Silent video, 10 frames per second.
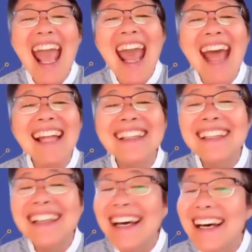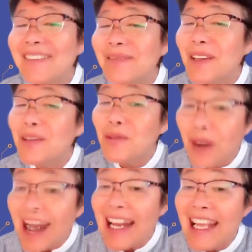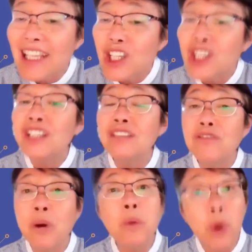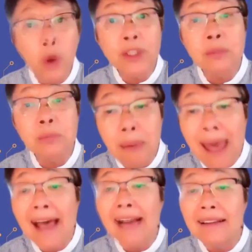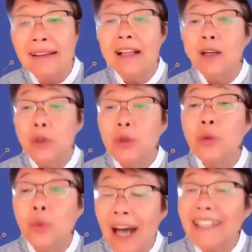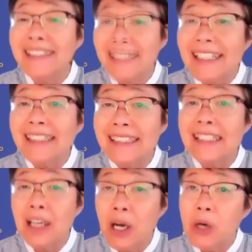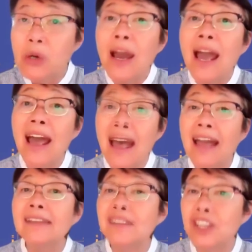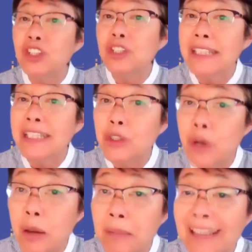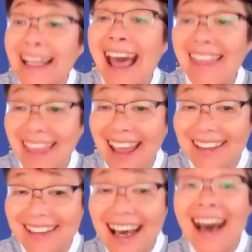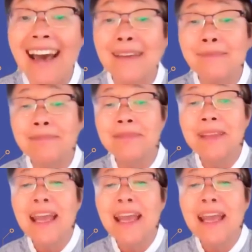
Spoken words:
And what he learned from Gordon Bell, who was CTO at Digital Equipment at that time.